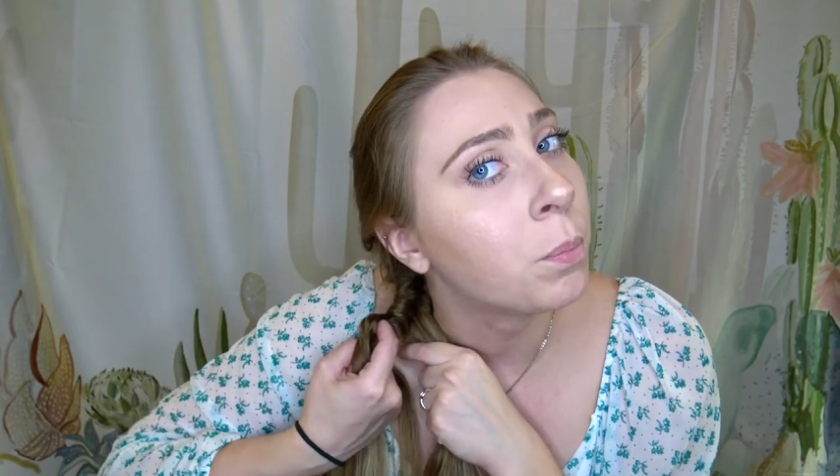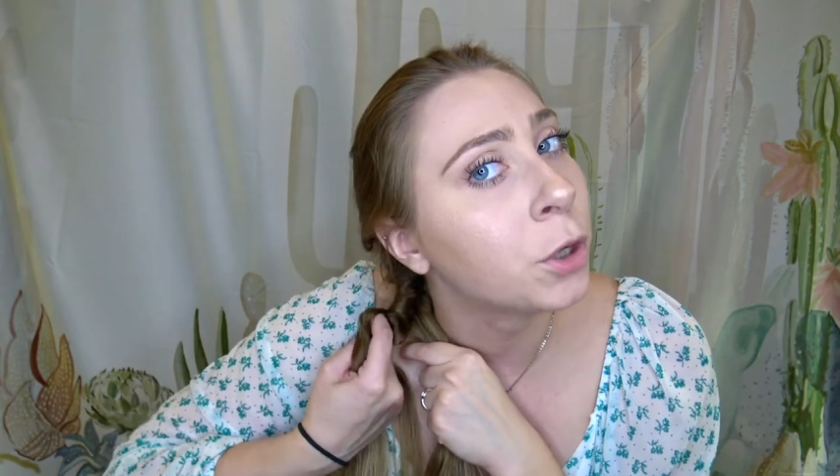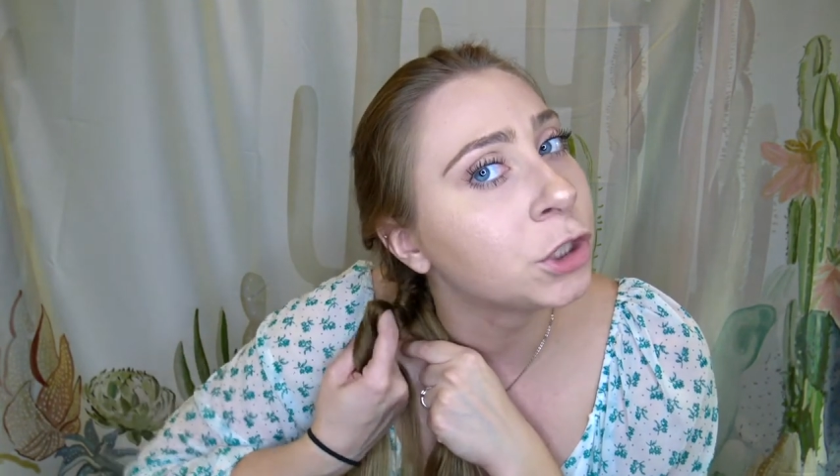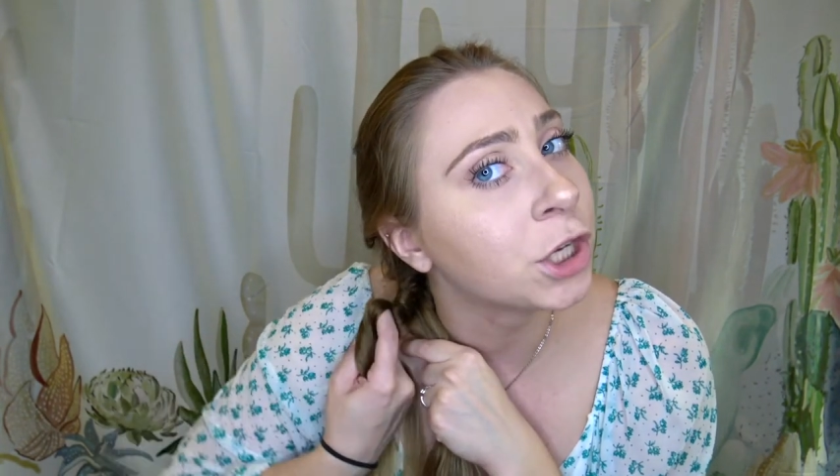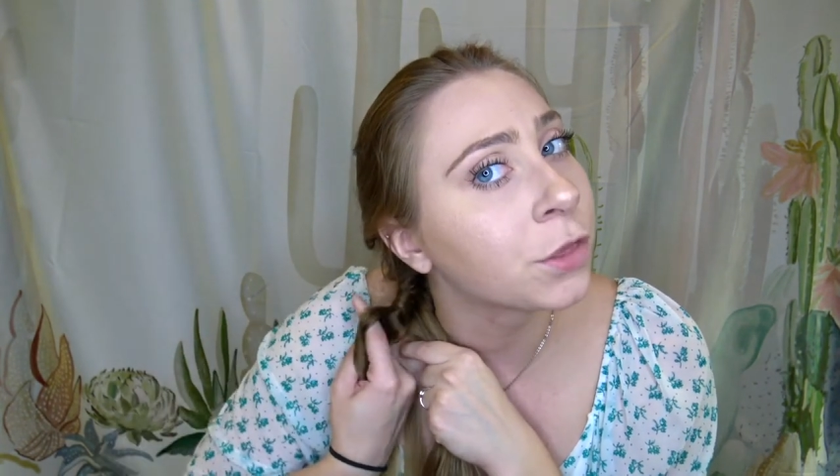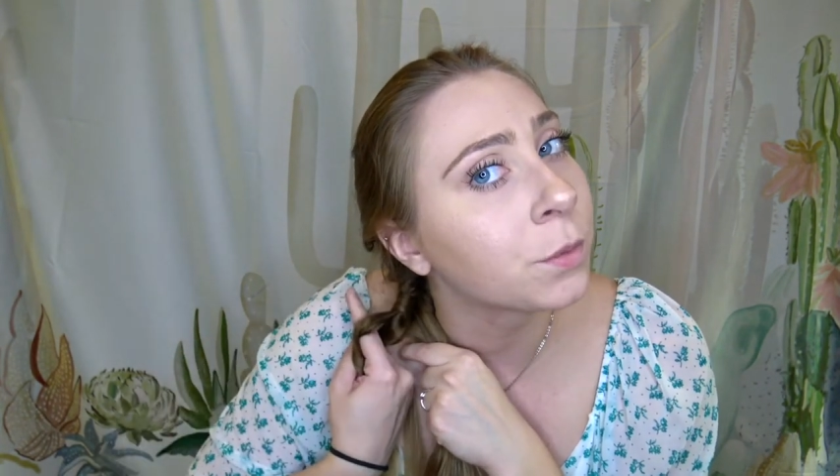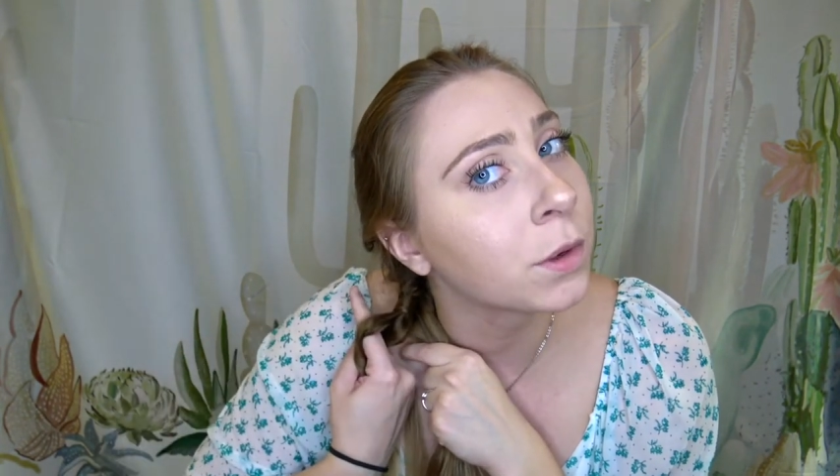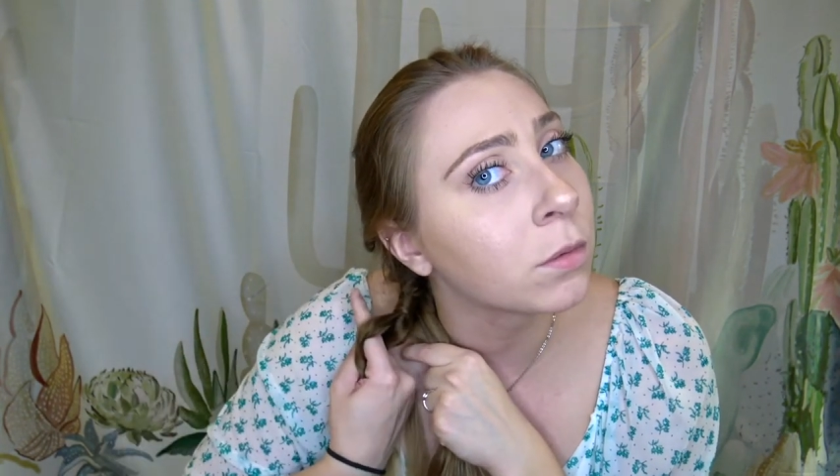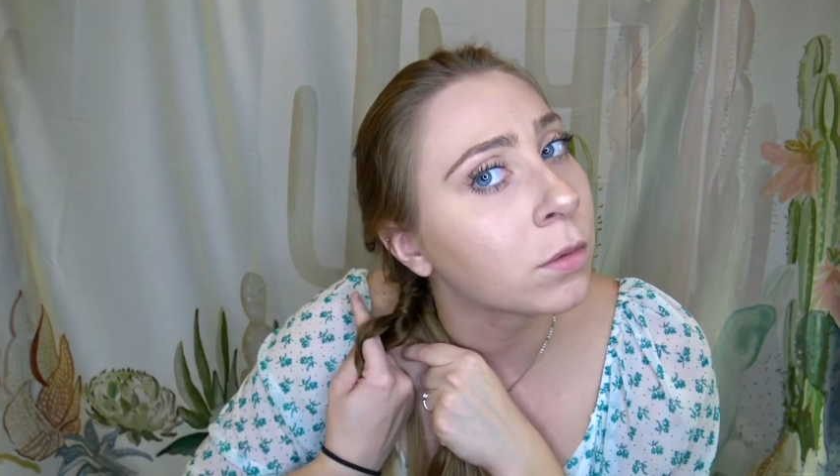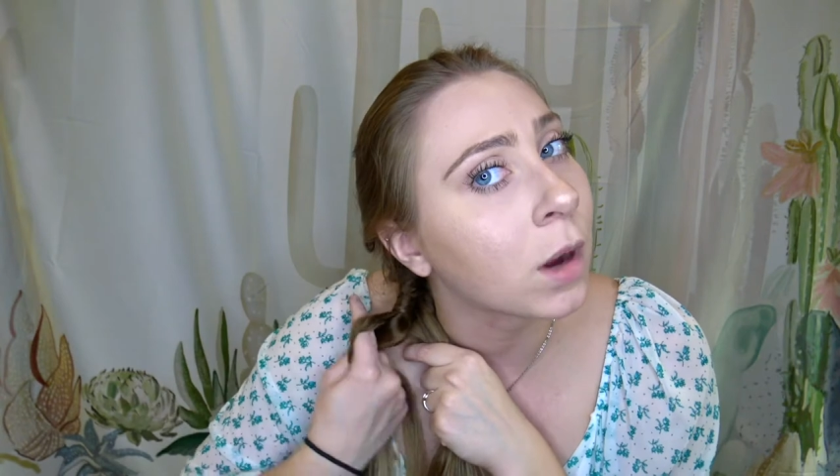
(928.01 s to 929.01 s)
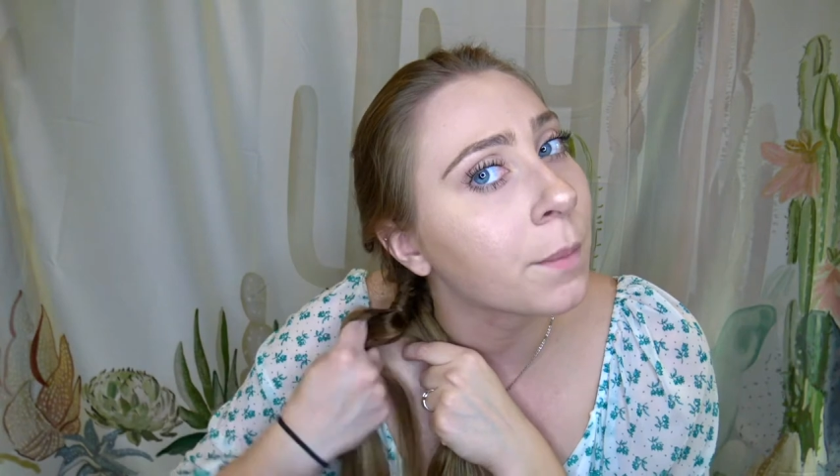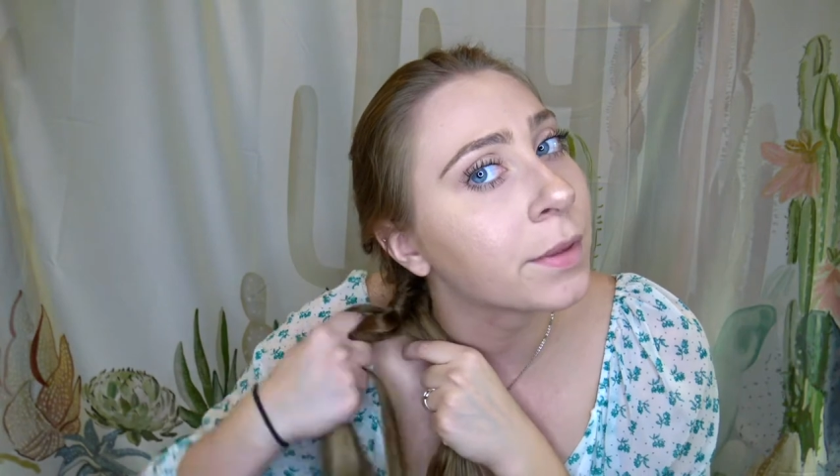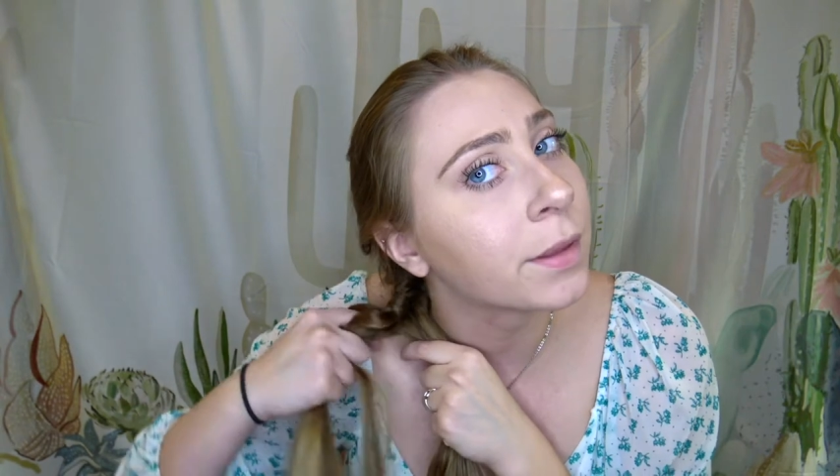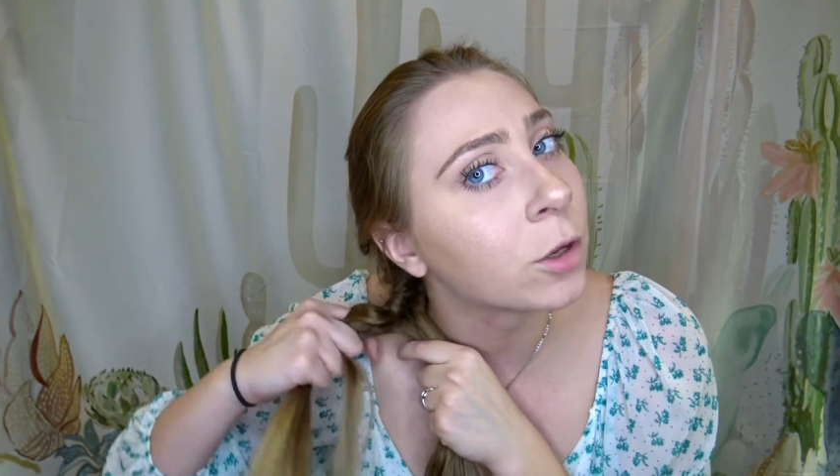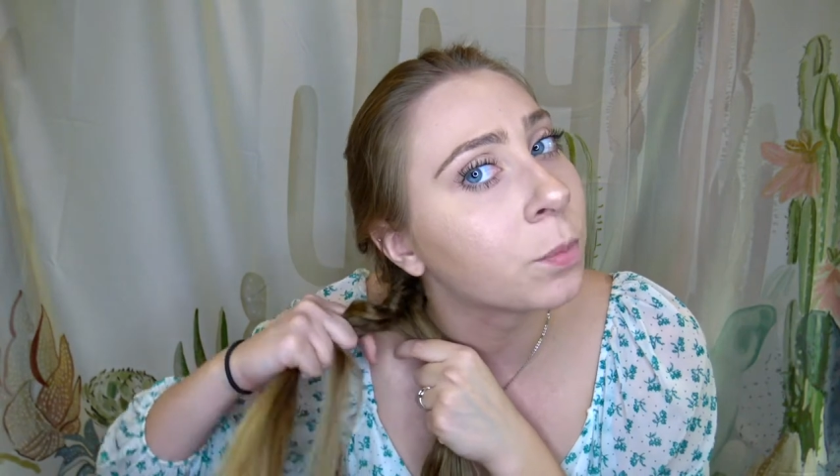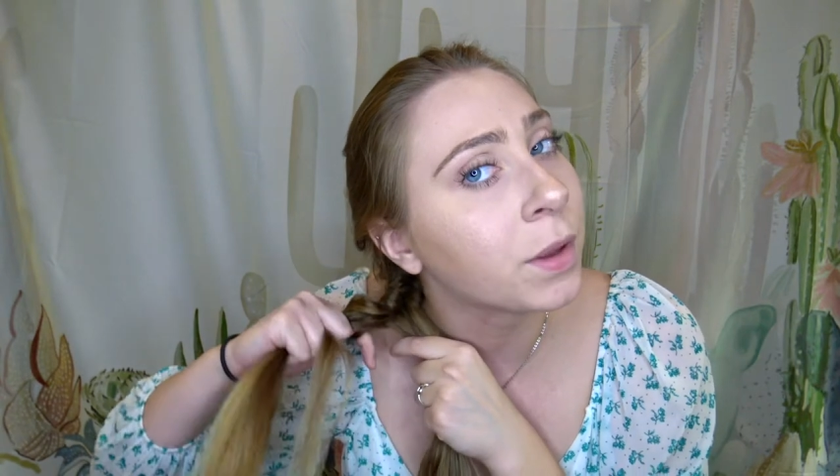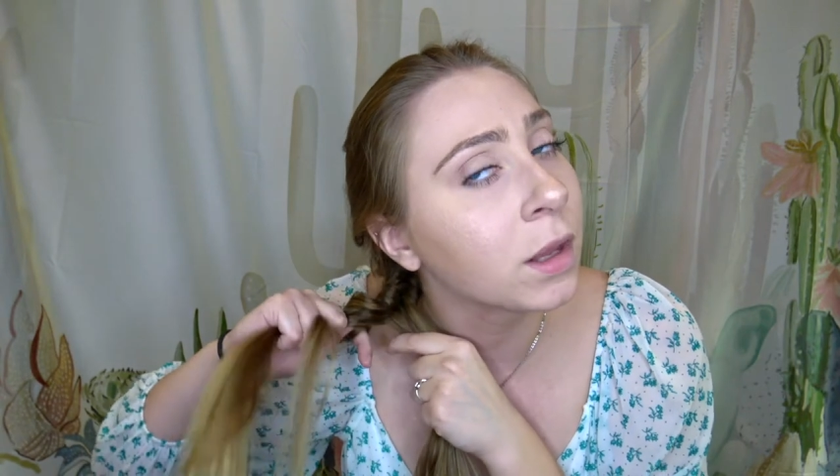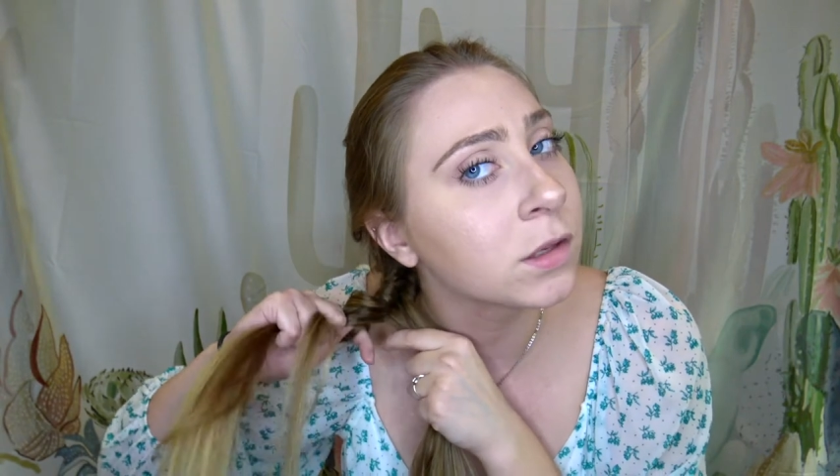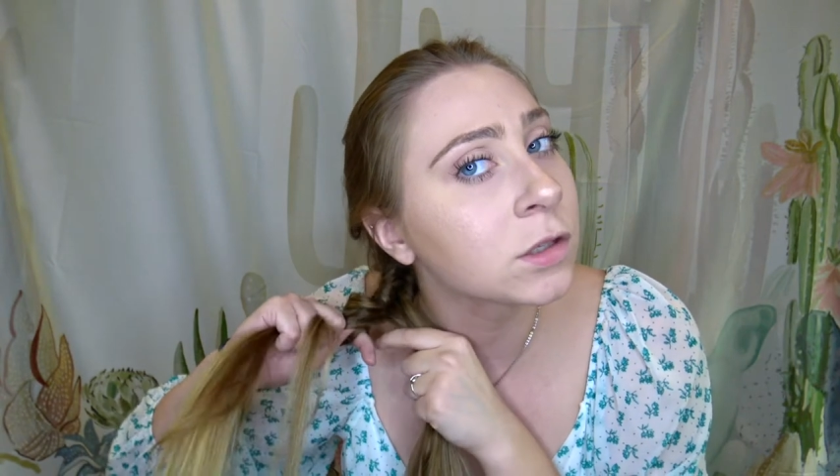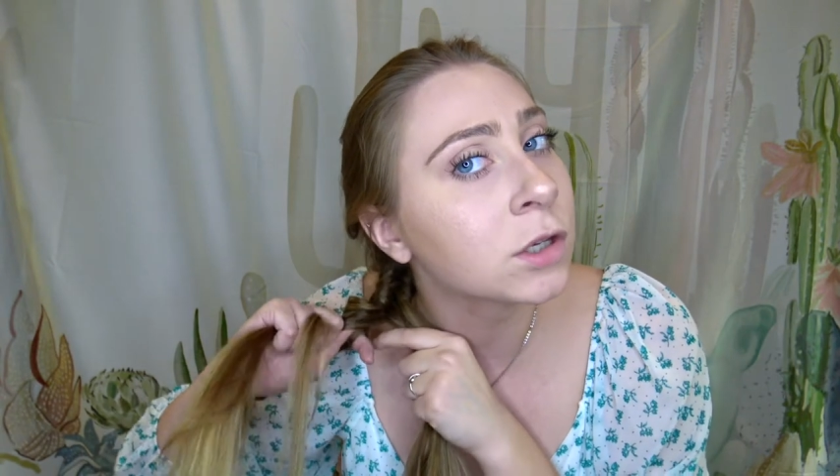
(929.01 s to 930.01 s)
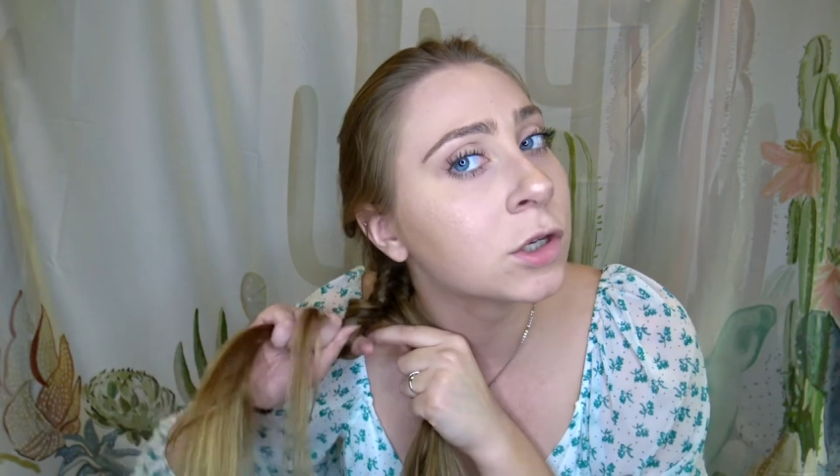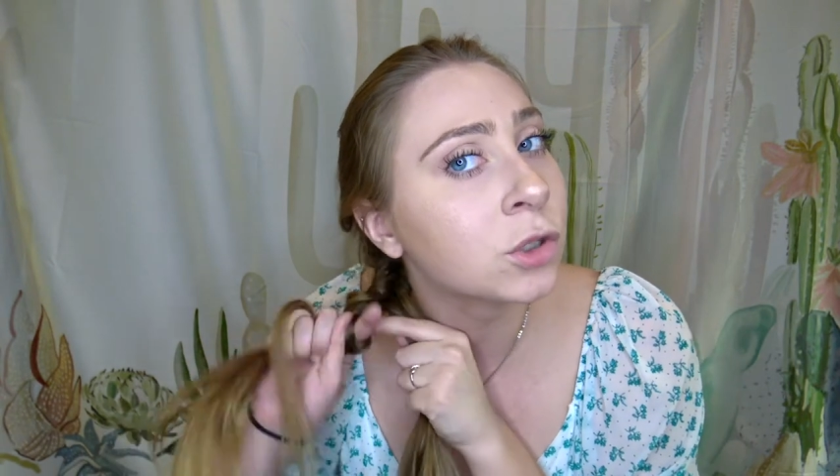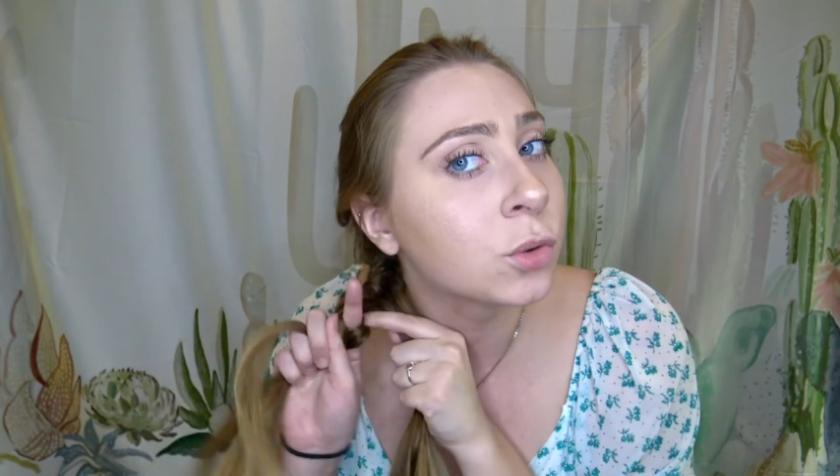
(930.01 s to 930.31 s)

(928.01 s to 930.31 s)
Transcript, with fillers: push it through, grab a little piece,